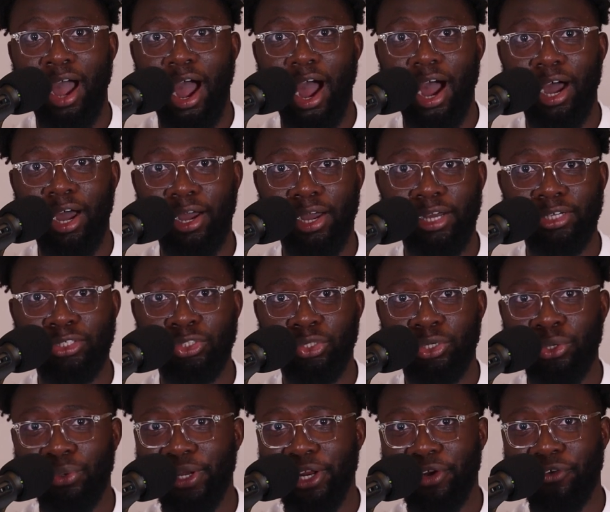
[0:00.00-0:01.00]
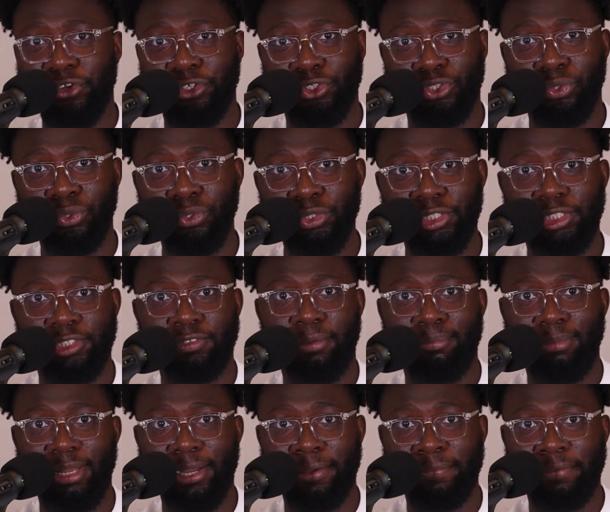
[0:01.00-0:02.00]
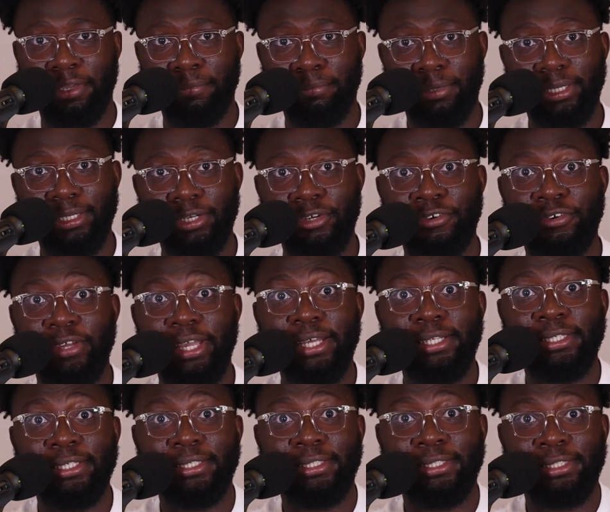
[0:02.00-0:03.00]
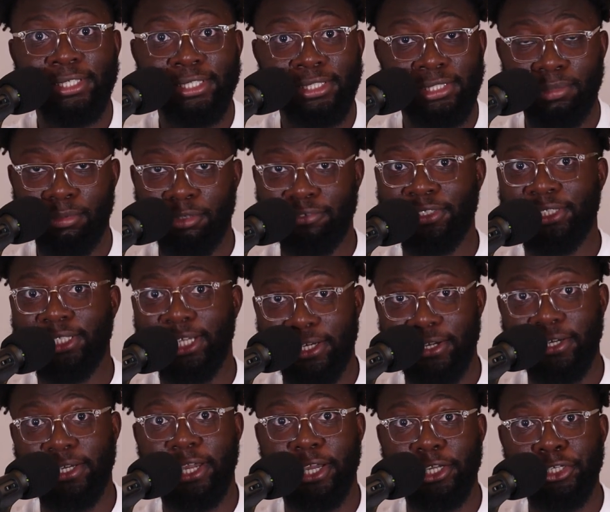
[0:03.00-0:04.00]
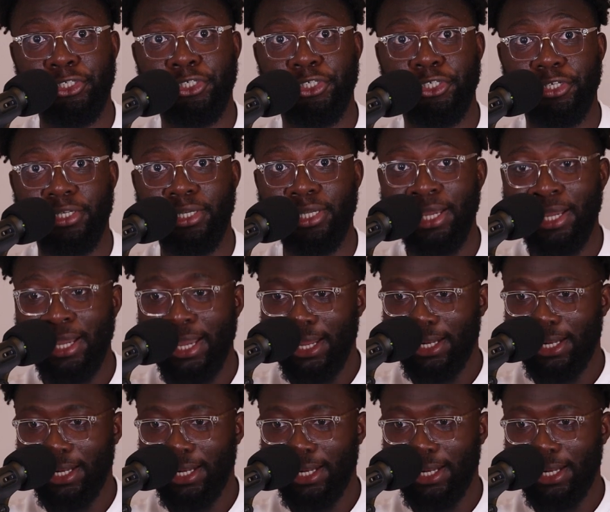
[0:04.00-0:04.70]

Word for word: uh, took away resources from black people, and created a system of segregation